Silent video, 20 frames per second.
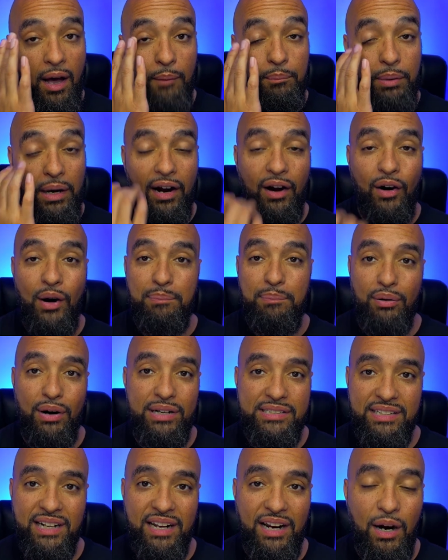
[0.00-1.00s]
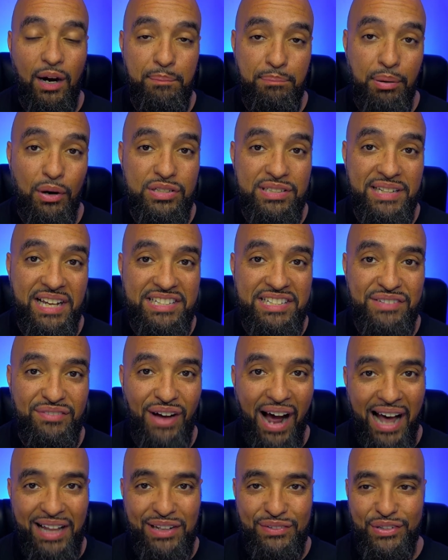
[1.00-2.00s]
But her impersonation of
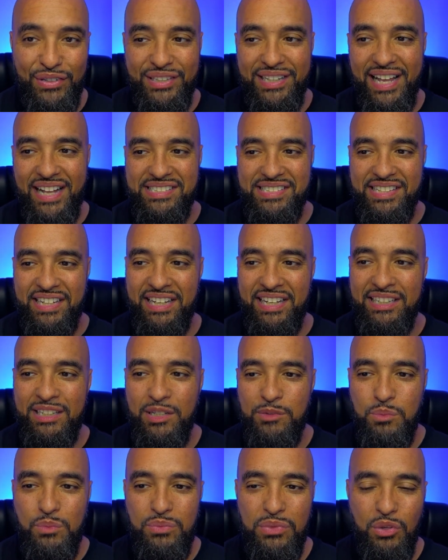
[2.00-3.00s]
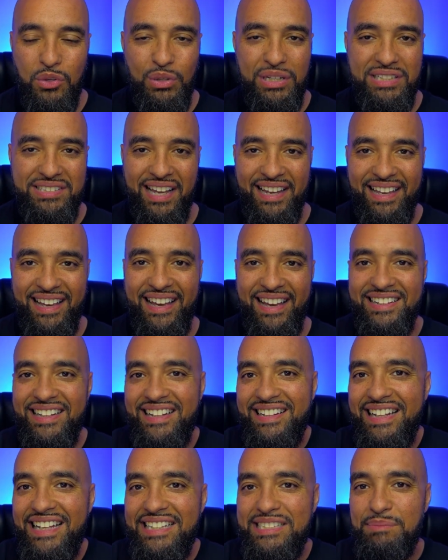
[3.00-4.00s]
Oliver in that scene, where he's like, yeah,
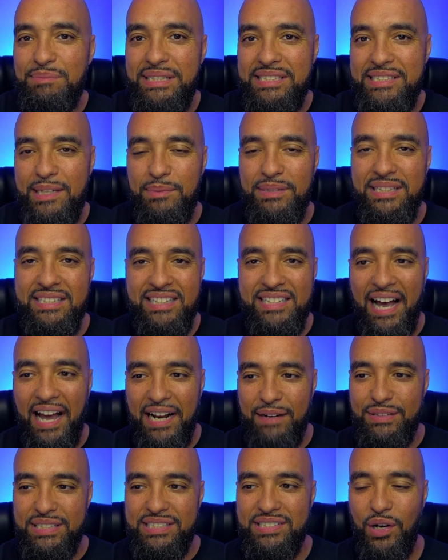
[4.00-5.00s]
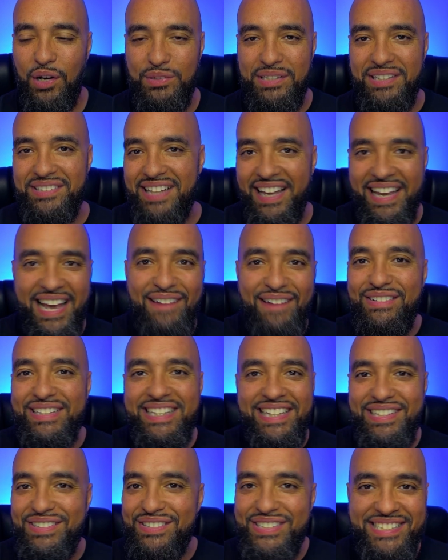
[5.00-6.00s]
it needs to be something that's kind of insulting. He's like,
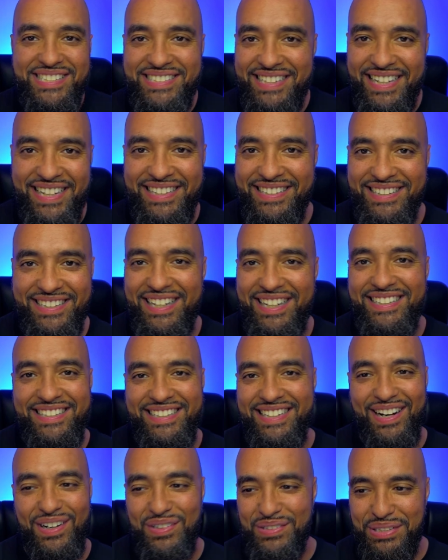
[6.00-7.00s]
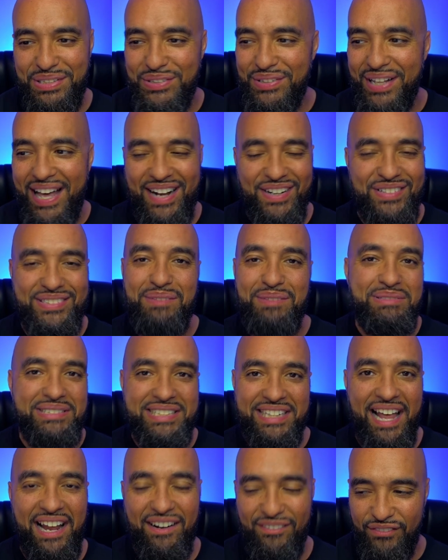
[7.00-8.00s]
everything you just did, don't do that, or something
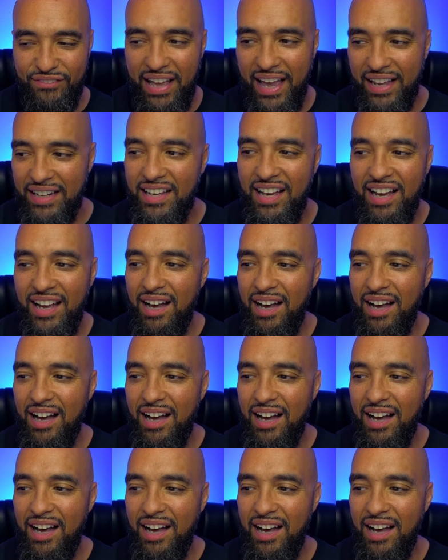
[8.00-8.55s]
to that effect.